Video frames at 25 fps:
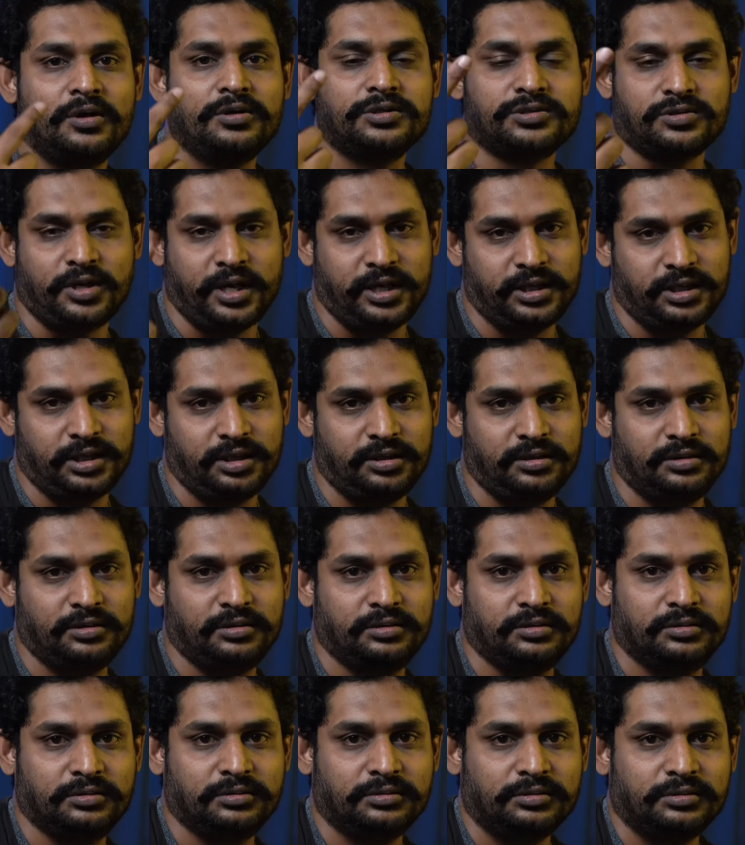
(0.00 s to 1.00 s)
So
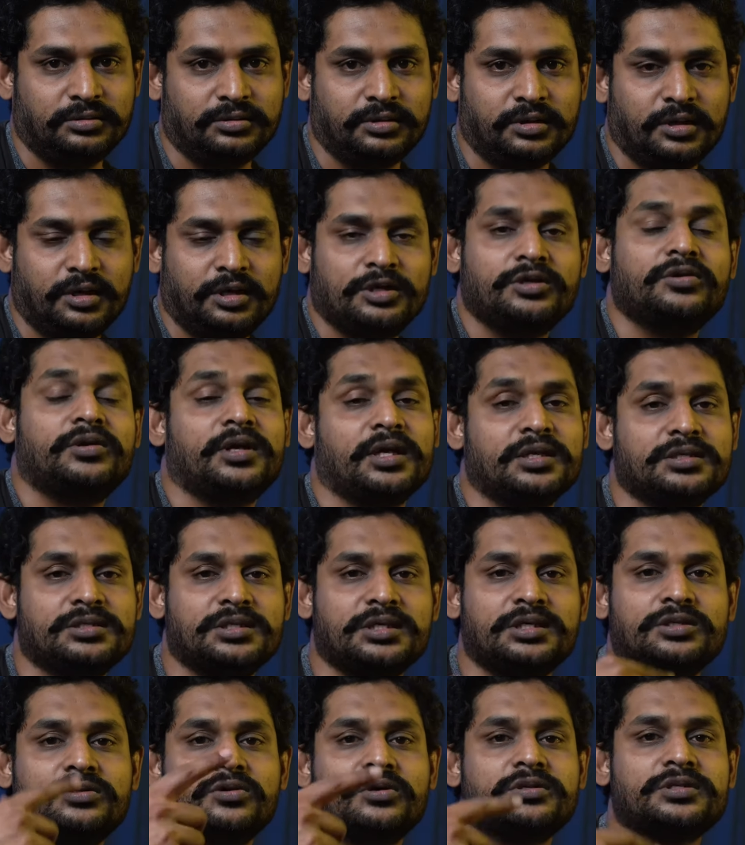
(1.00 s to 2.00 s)
you can
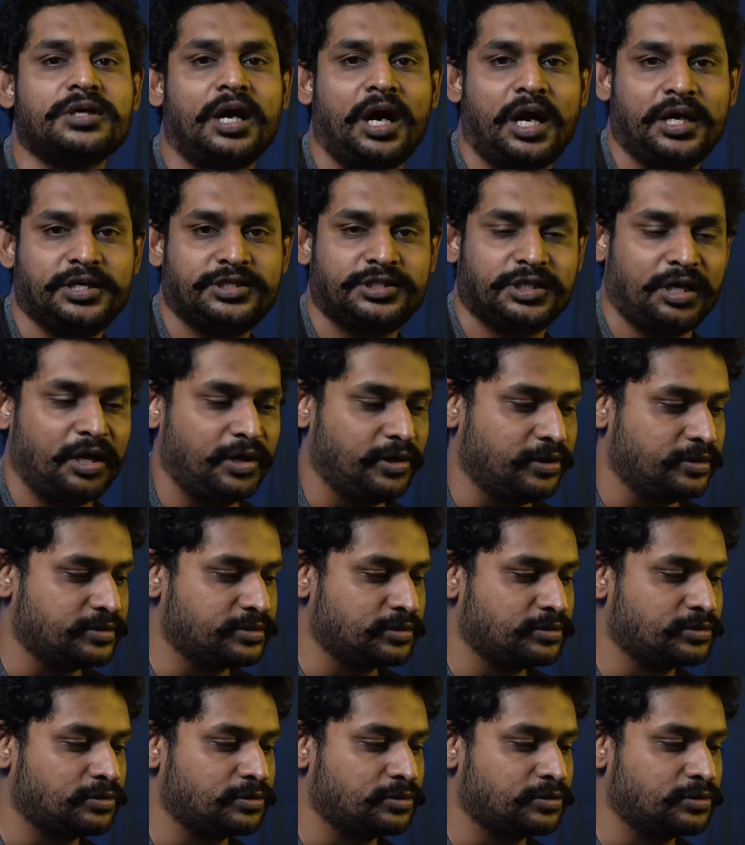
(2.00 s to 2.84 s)
see those hard shadows.